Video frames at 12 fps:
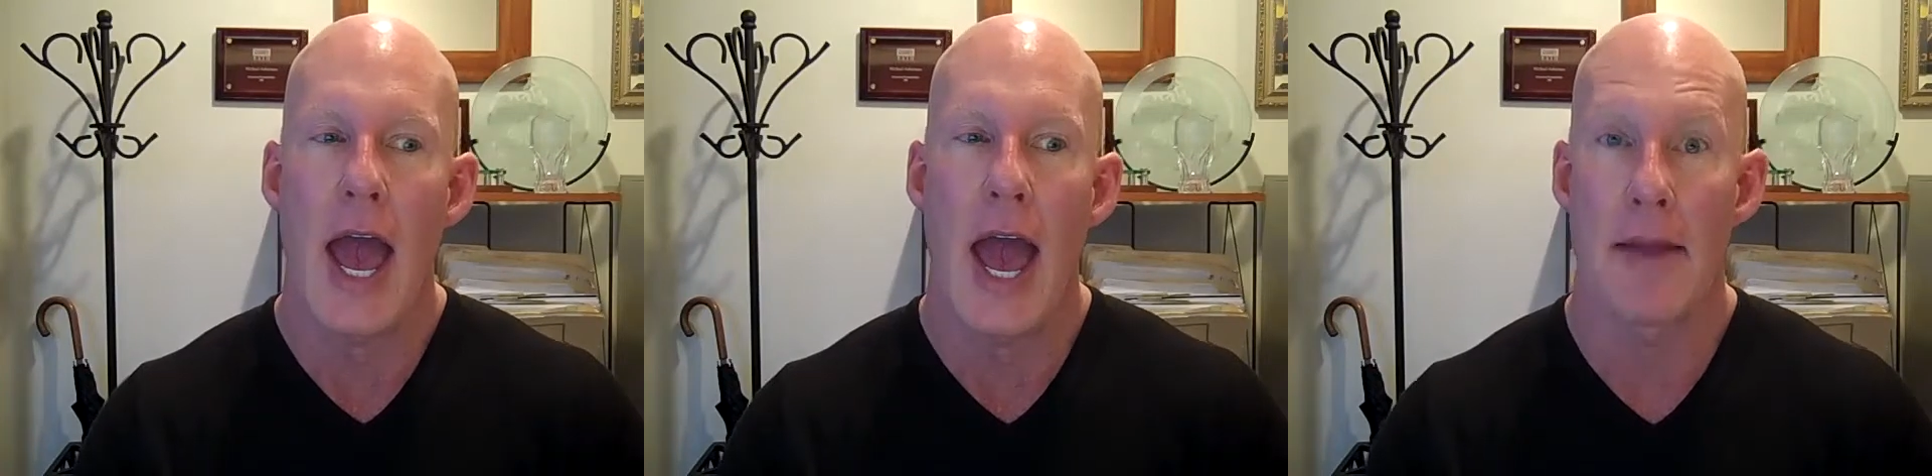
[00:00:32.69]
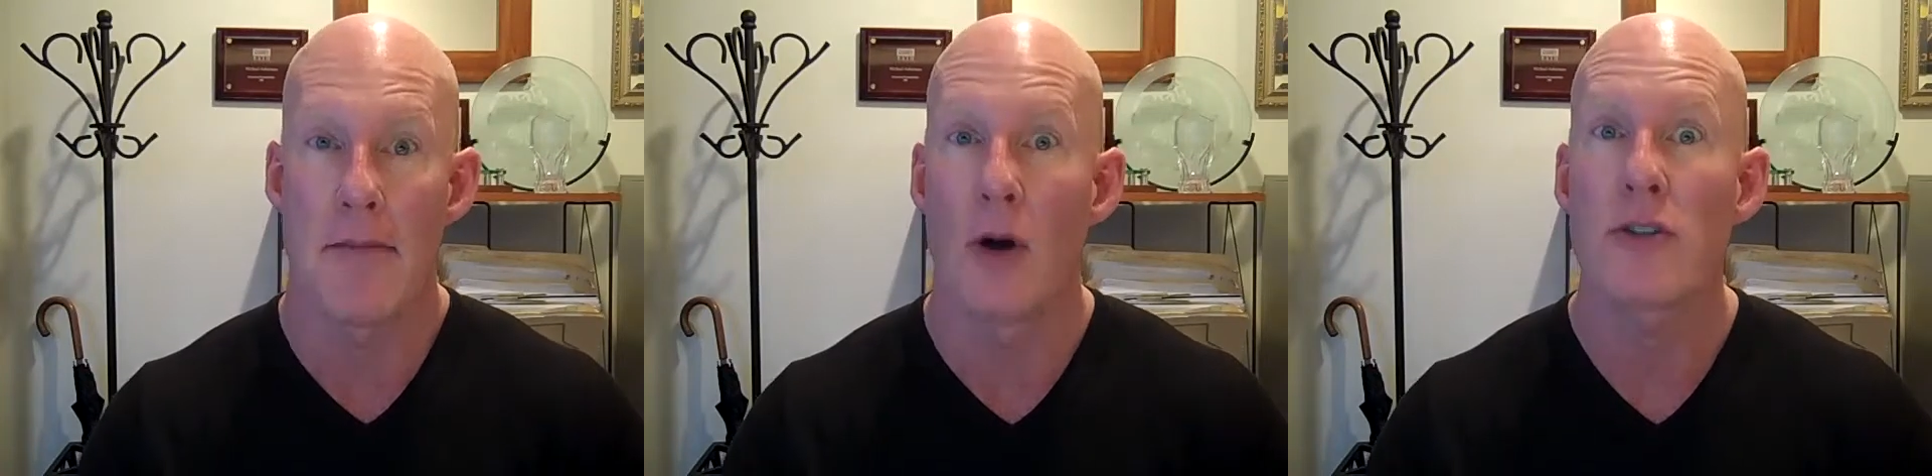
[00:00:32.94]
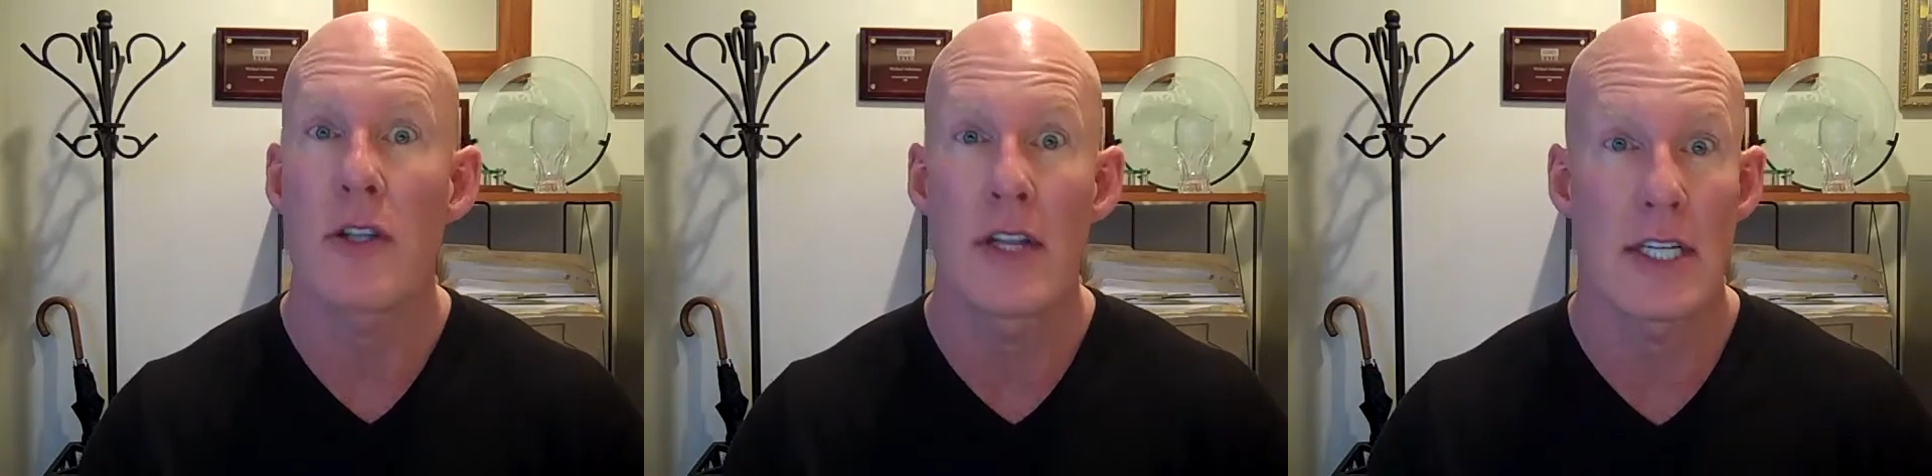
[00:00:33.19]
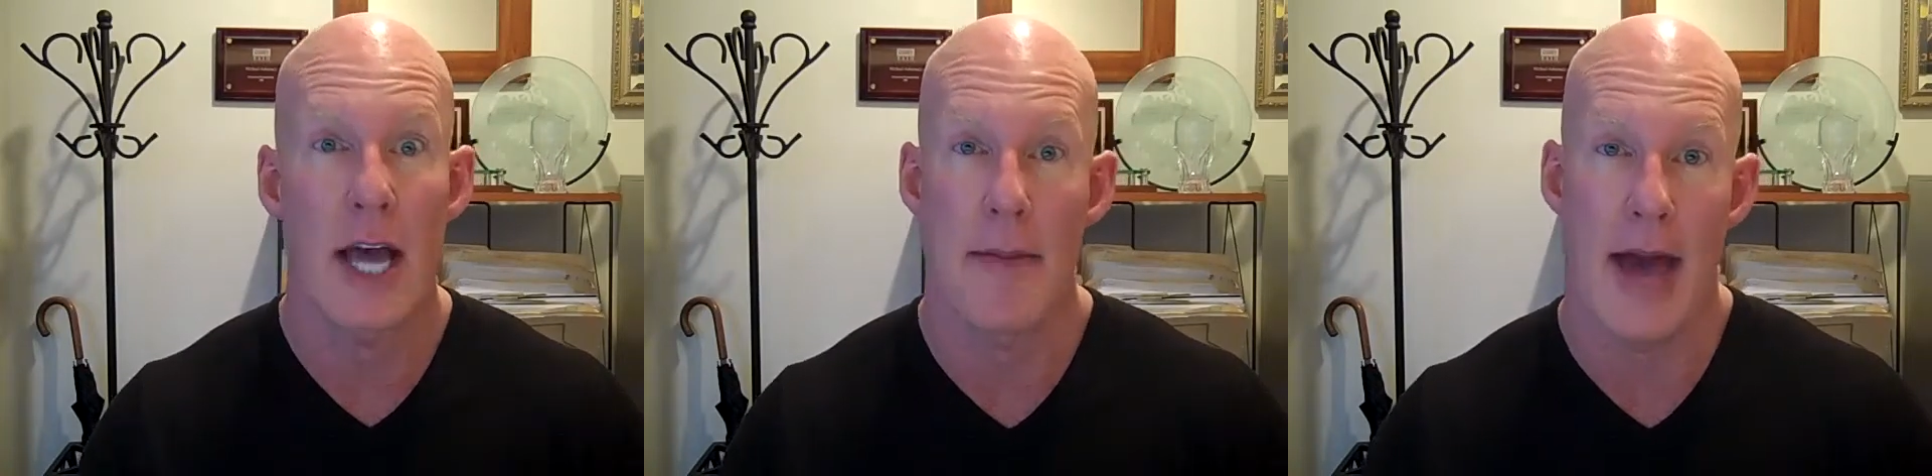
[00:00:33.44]
And most of
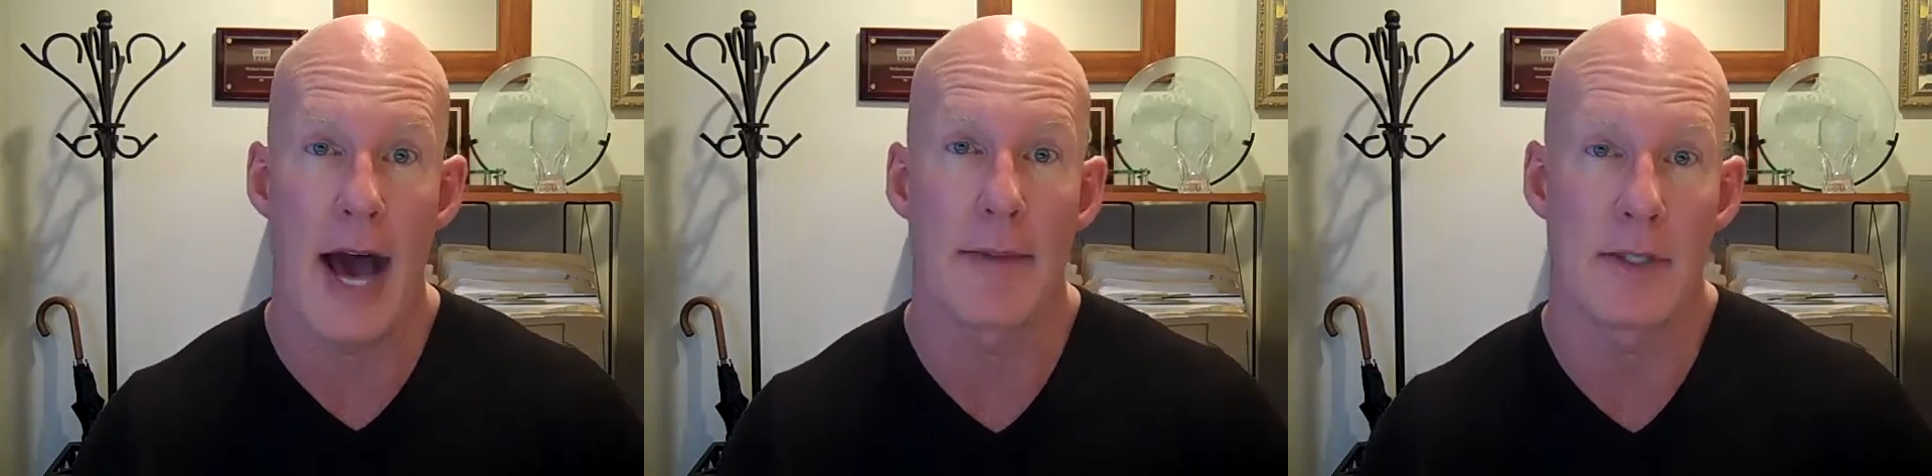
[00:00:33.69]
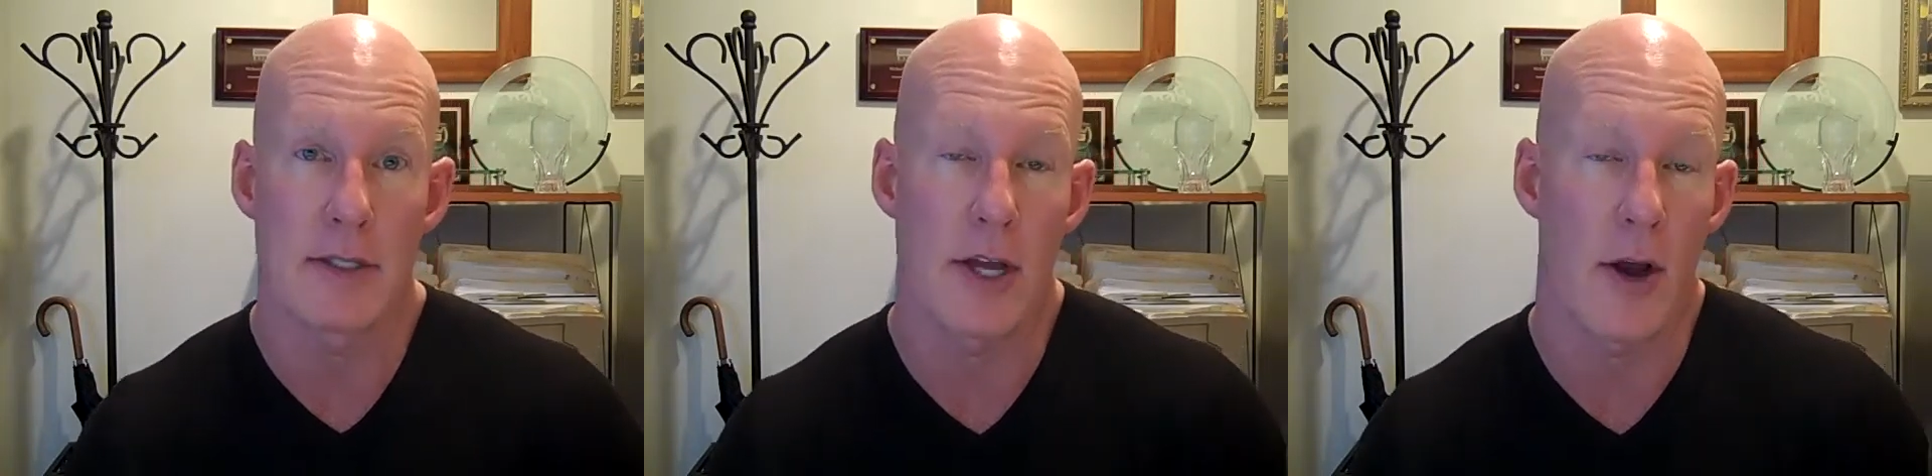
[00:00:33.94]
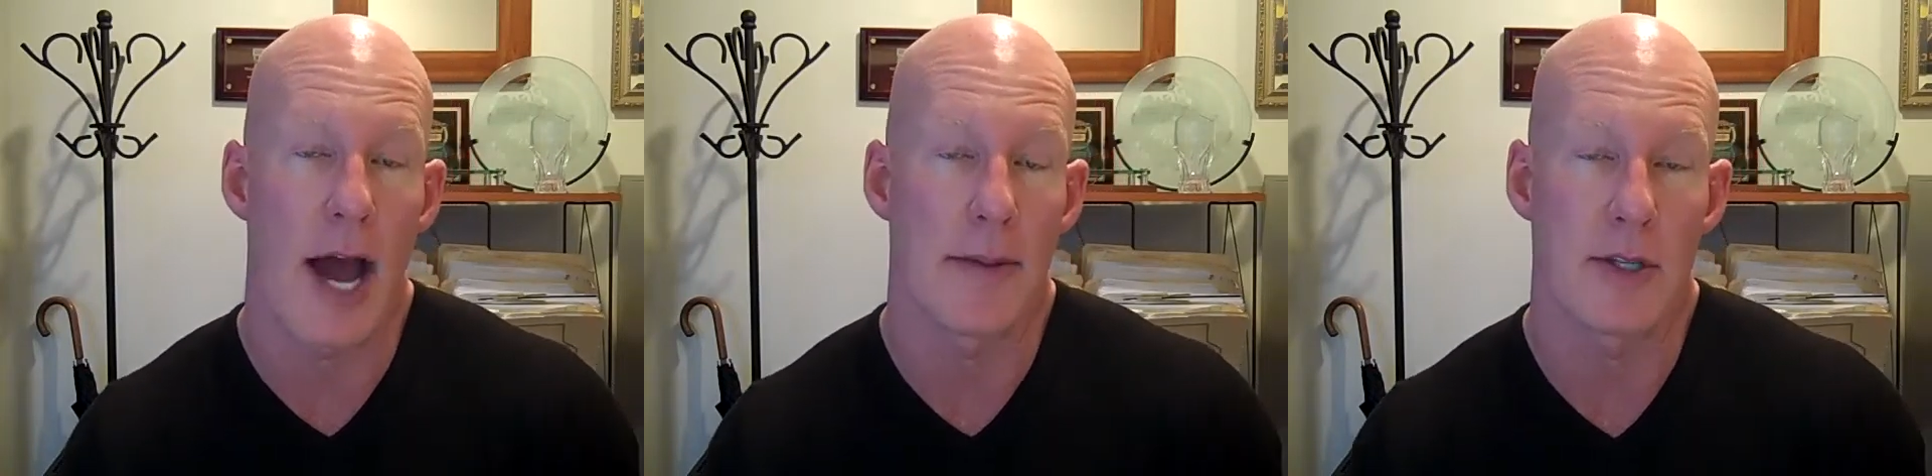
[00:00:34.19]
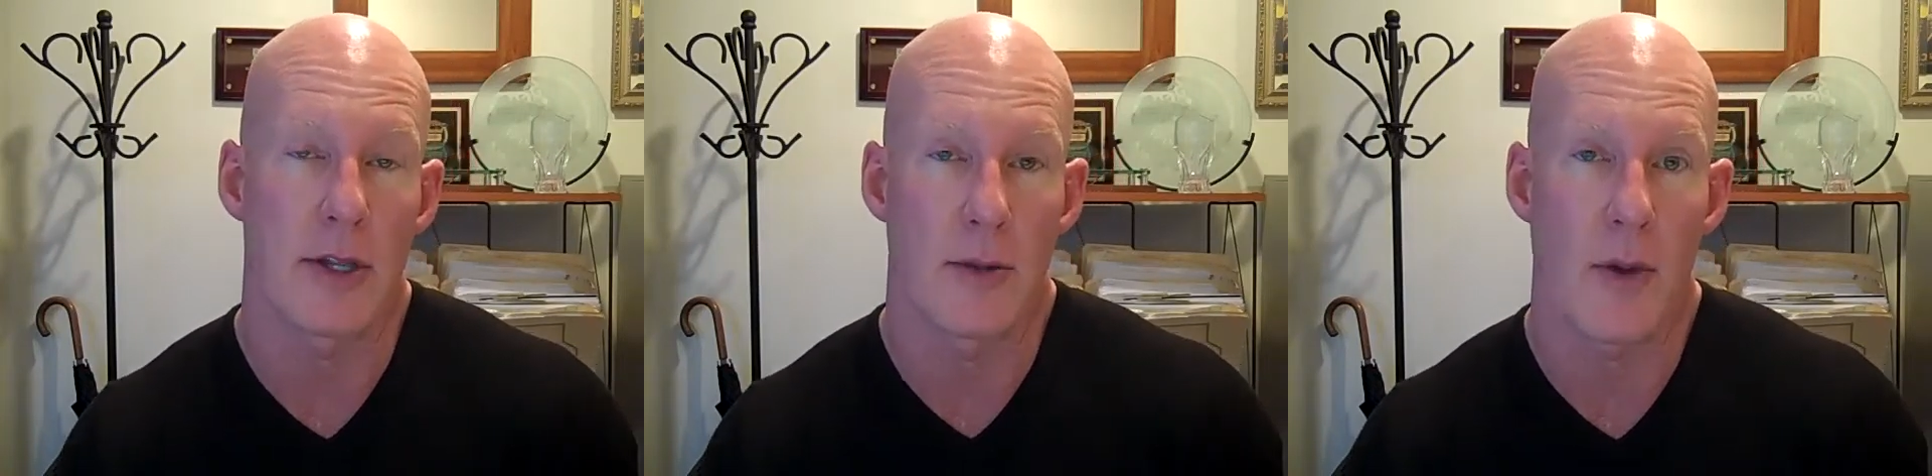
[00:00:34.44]
the time, abs they're
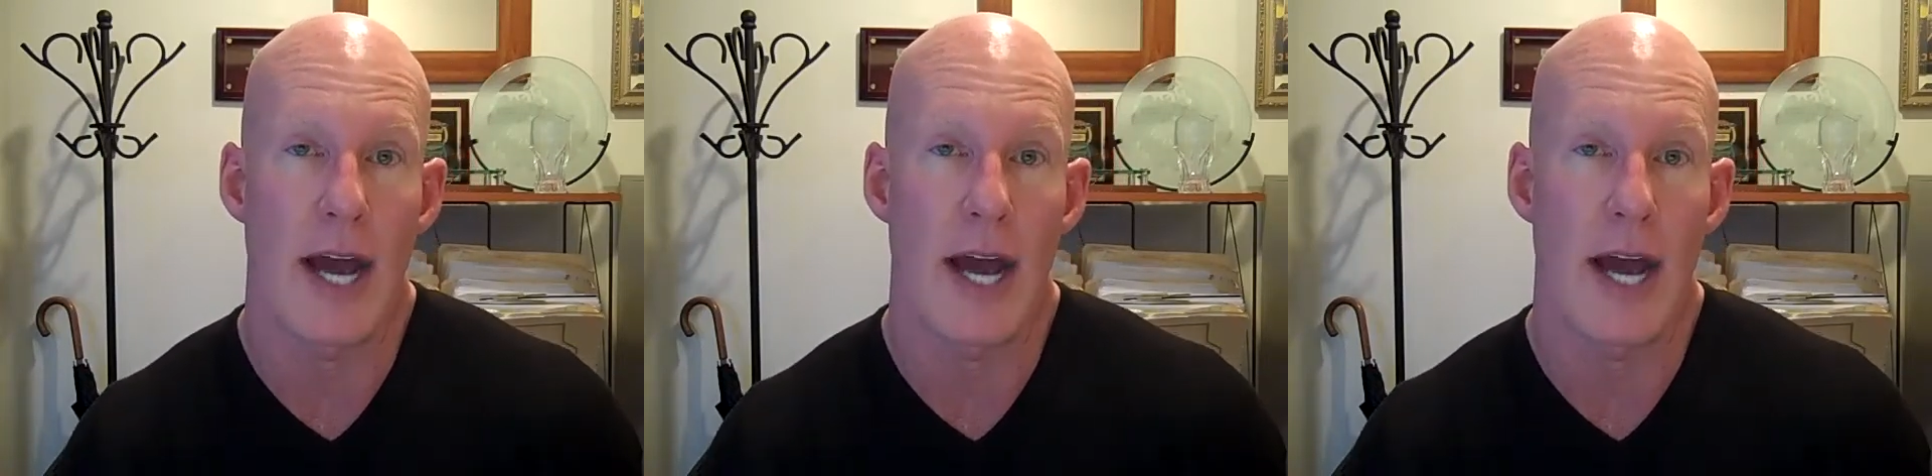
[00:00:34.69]
absolutely